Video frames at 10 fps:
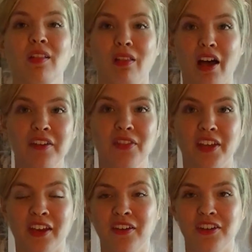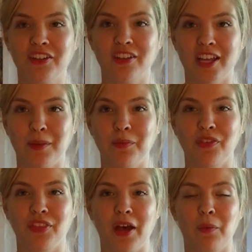A lot of the character
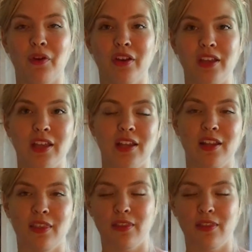names that were in